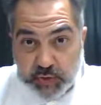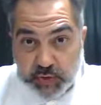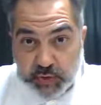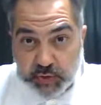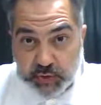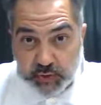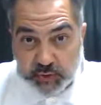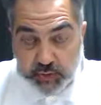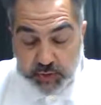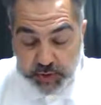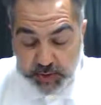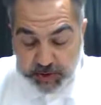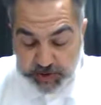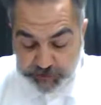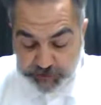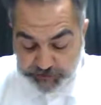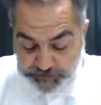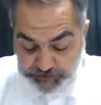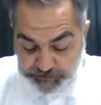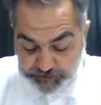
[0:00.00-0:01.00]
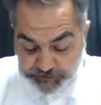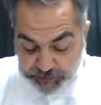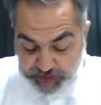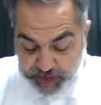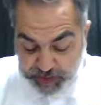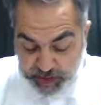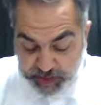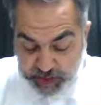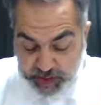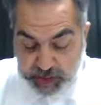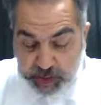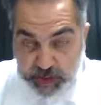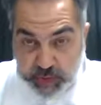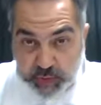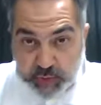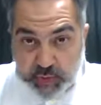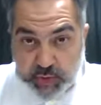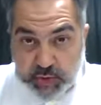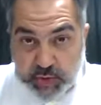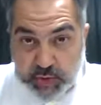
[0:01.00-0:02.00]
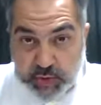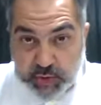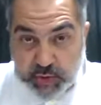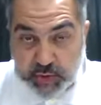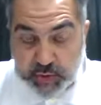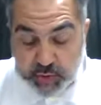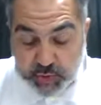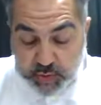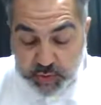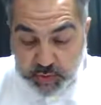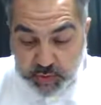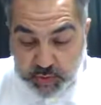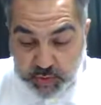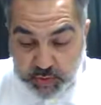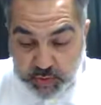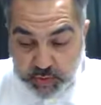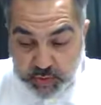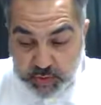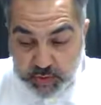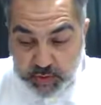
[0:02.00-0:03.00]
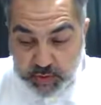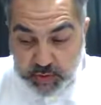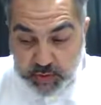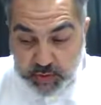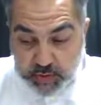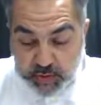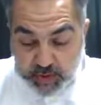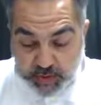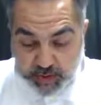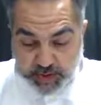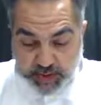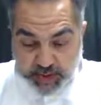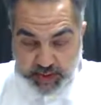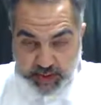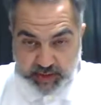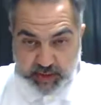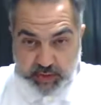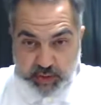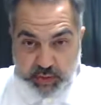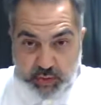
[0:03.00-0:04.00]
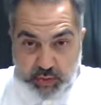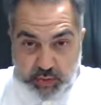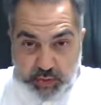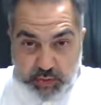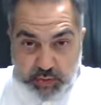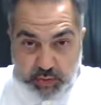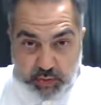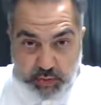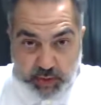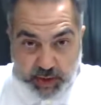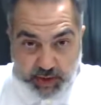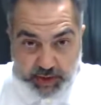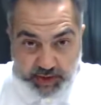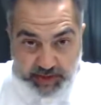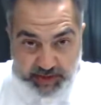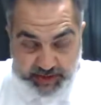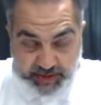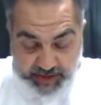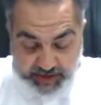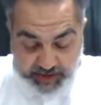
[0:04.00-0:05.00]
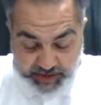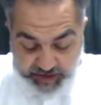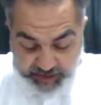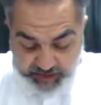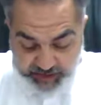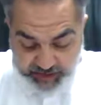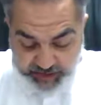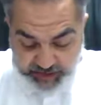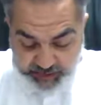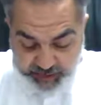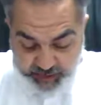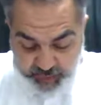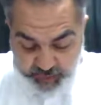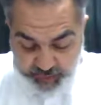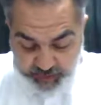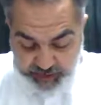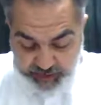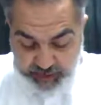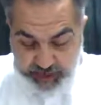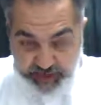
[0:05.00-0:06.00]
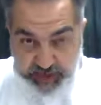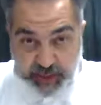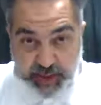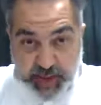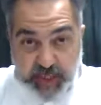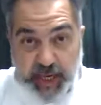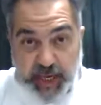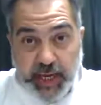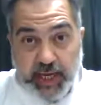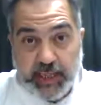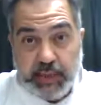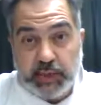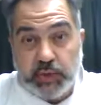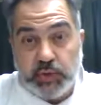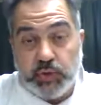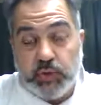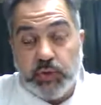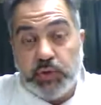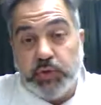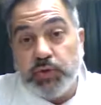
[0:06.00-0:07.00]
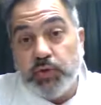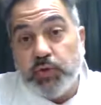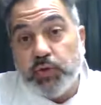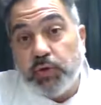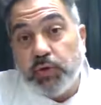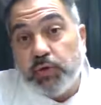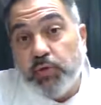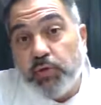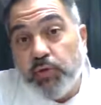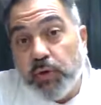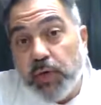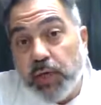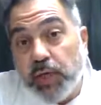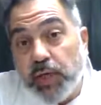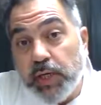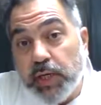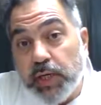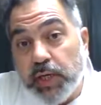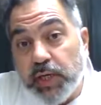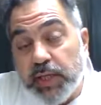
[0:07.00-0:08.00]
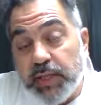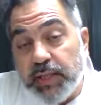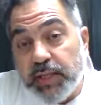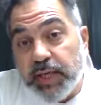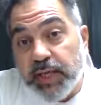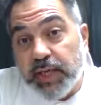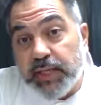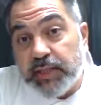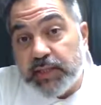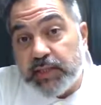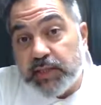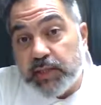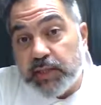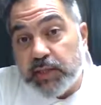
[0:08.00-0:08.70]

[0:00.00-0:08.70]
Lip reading: your school, you need to know that your school is standing at this point, and you need to know that